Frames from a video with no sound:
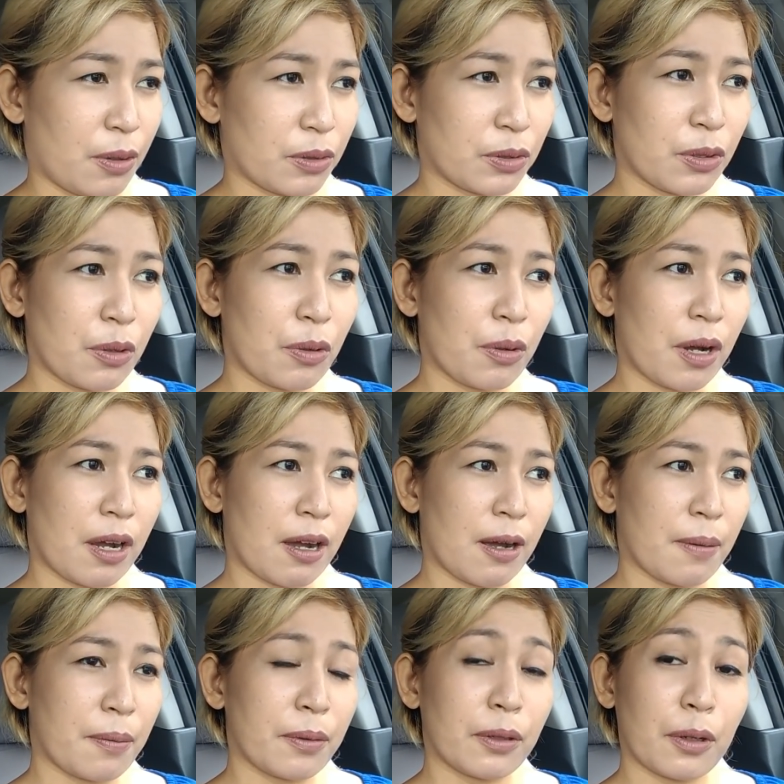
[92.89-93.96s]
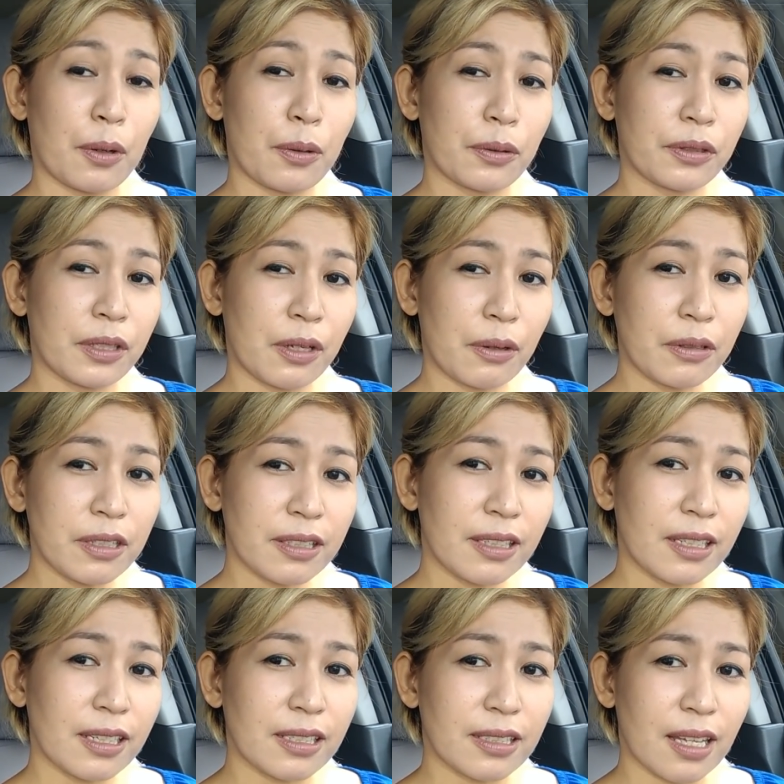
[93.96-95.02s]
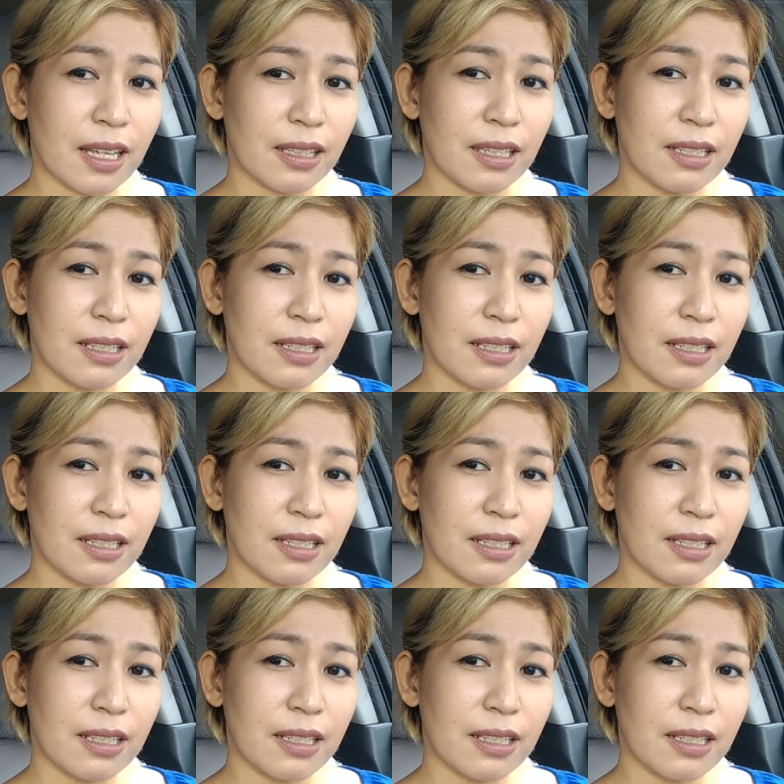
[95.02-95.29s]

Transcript: So, the only thing is that